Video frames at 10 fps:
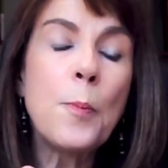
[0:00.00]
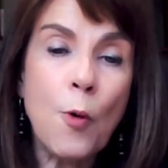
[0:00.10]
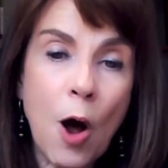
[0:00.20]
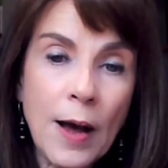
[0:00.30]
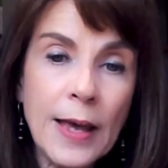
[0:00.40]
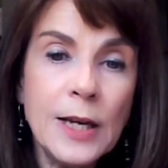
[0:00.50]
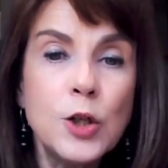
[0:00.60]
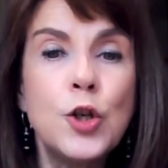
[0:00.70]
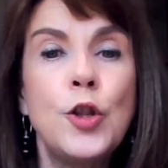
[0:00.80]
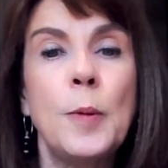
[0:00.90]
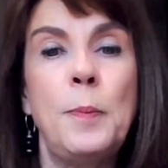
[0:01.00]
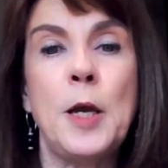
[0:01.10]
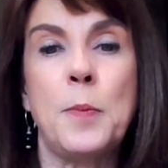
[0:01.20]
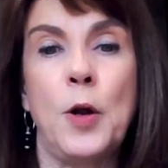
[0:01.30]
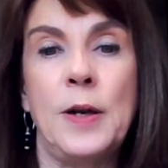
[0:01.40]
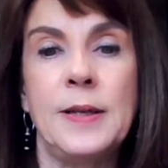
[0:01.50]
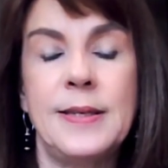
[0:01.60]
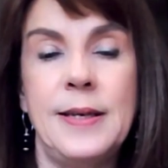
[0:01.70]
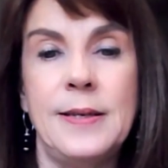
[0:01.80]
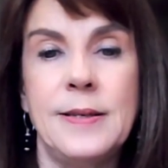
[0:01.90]
prior to the peak pollen
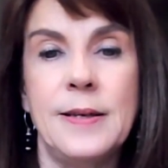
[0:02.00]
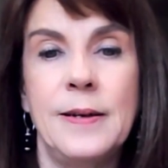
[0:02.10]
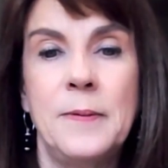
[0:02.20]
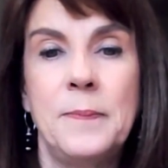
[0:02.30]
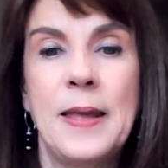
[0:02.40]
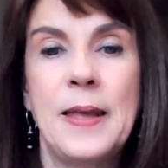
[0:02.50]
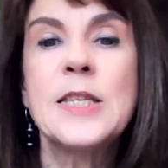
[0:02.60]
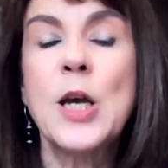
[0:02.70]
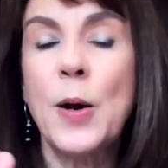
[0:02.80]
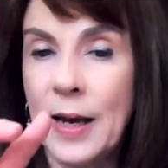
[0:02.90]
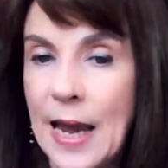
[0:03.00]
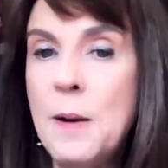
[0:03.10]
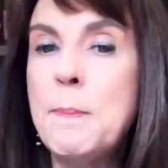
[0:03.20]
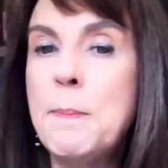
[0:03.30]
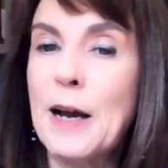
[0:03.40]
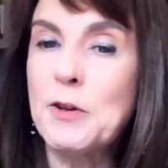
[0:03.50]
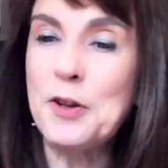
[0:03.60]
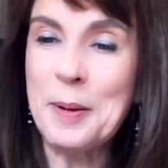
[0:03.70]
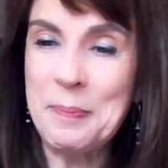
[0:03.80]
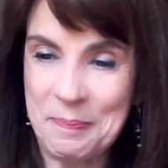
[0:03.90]
season. So again, back
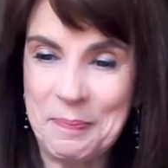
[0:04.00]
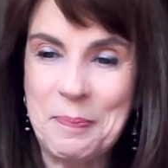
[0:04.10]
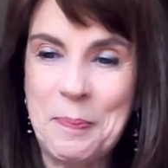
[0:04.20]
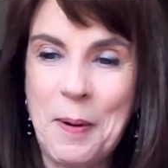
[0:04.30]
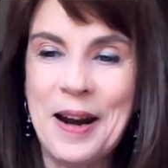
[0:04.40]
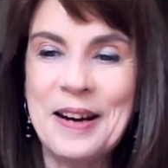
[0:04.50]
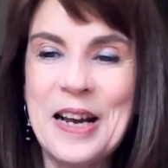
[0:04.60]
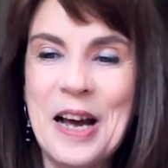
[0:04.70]
to the pollen